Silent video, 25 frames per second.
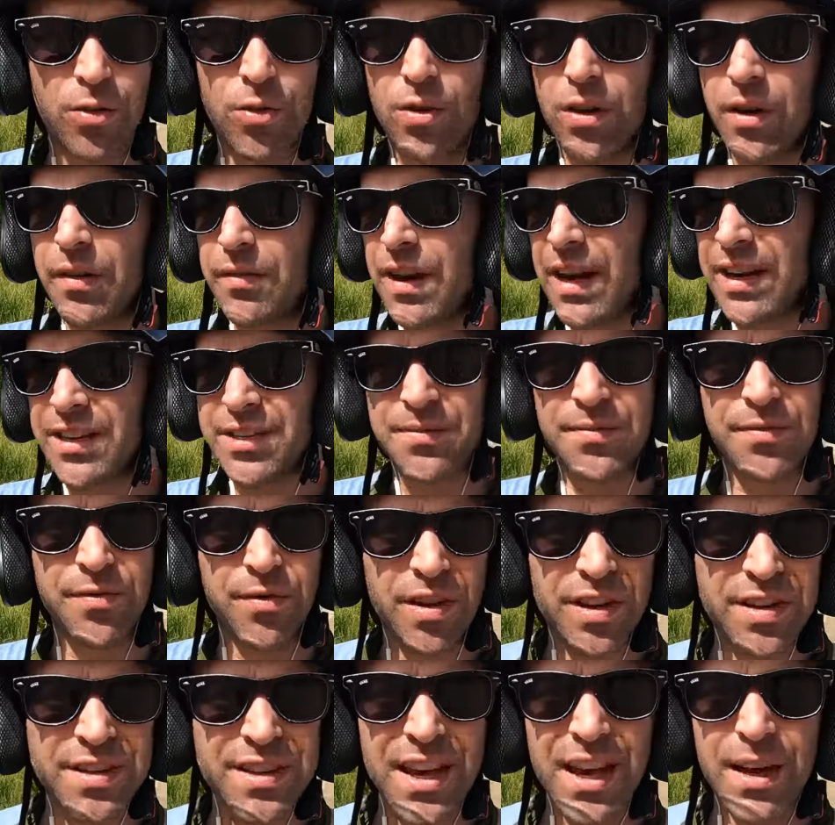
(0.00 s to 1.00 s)
or I've got some
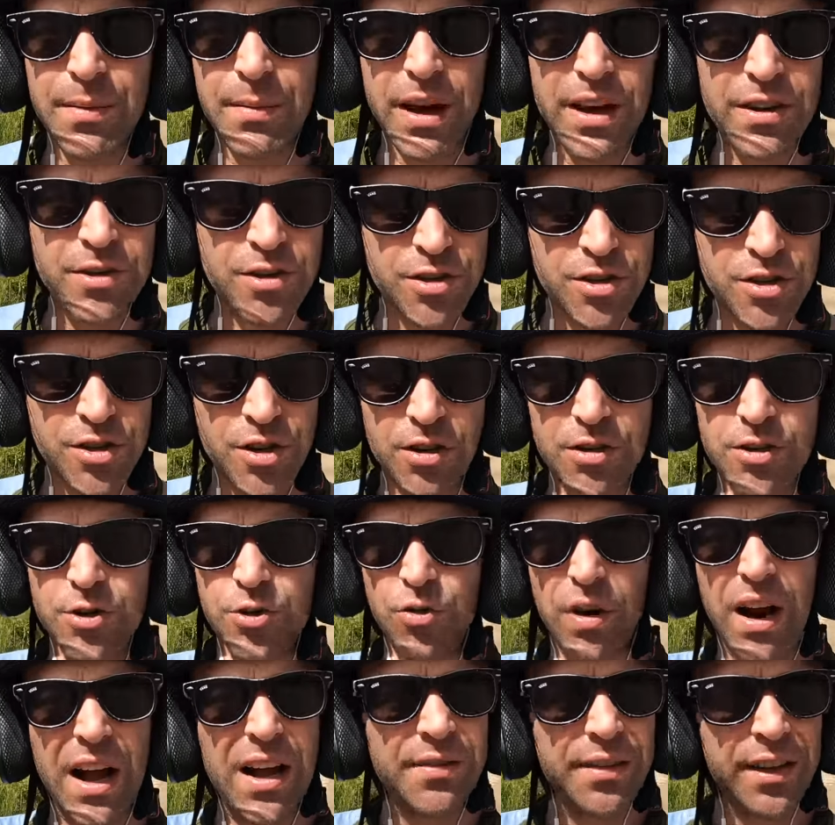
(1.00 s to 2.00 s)
free time, I'll just start
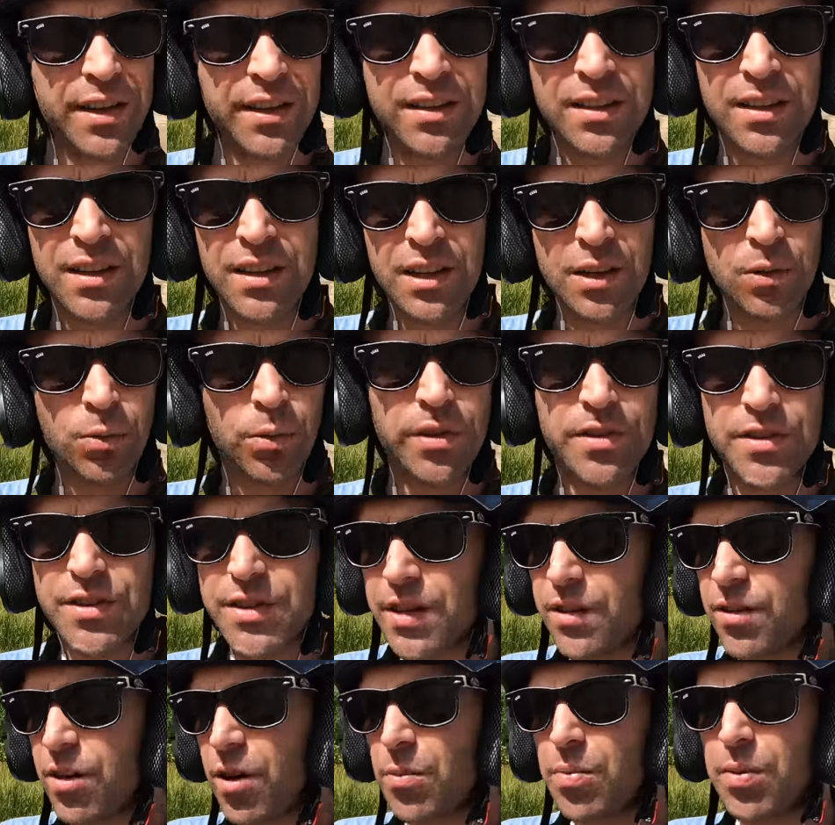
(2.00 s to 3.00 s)
driving with
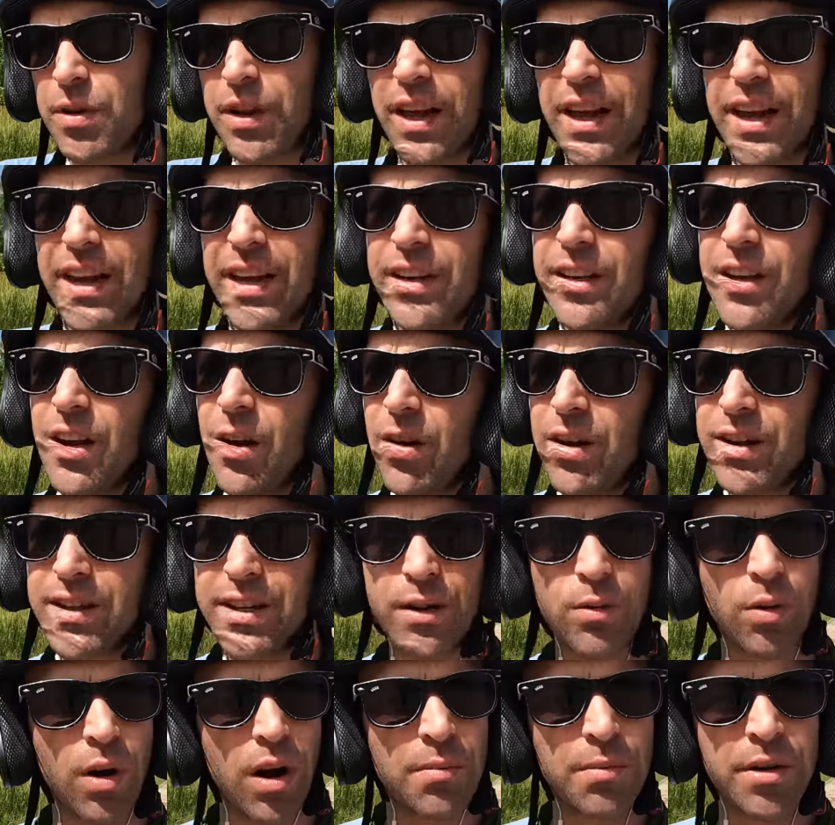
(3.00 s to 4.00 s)
zero plan, no
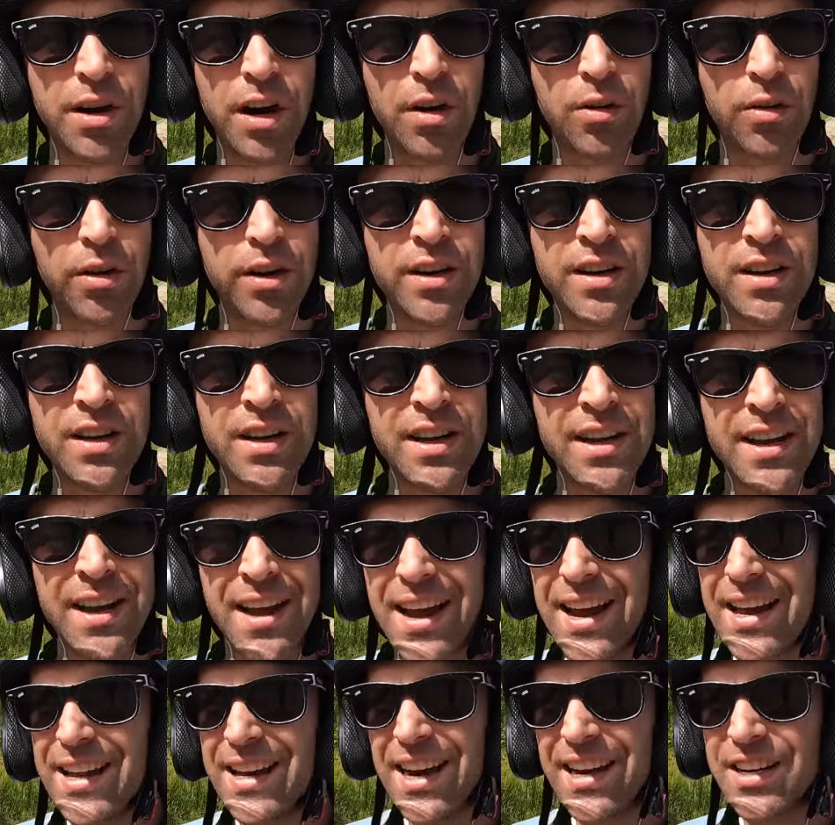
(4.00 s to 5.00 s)
idea where I'm going,
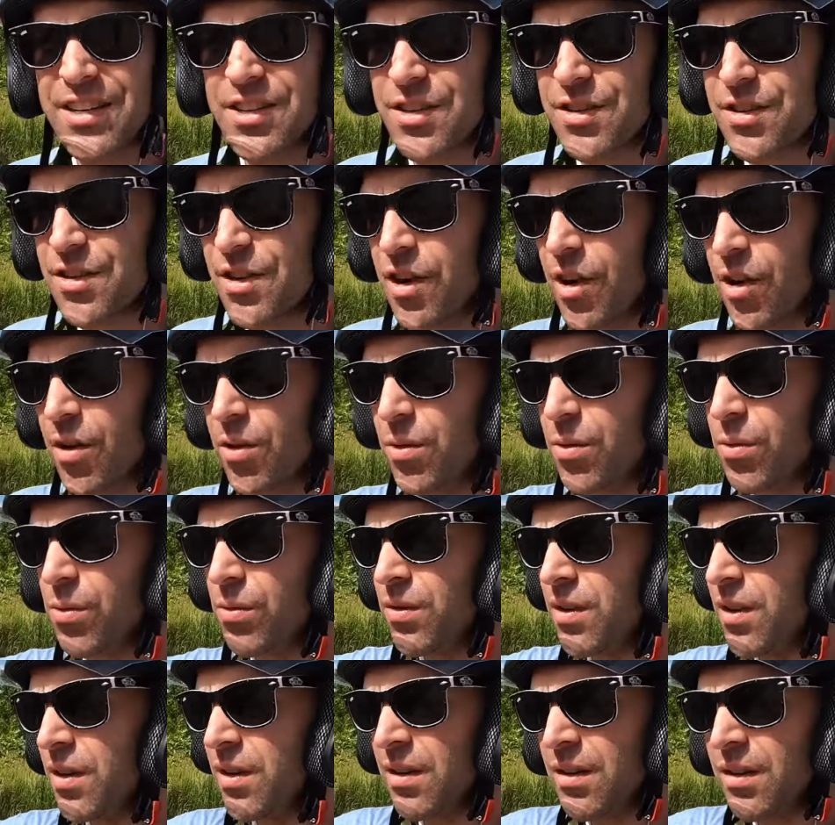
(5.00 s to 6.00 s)
and I just
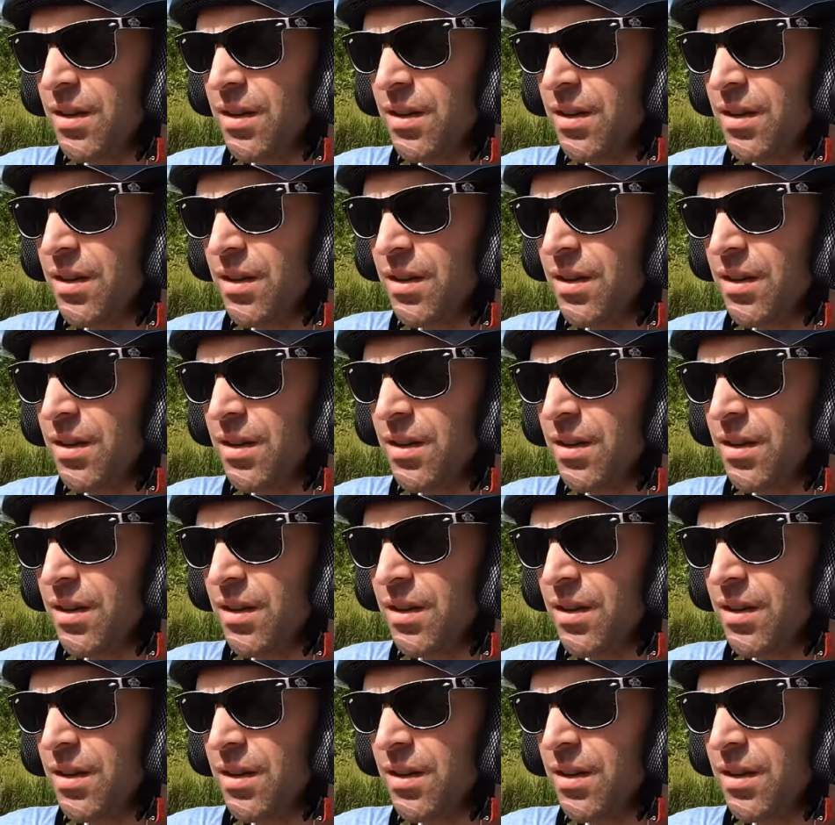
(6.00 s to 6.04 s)
go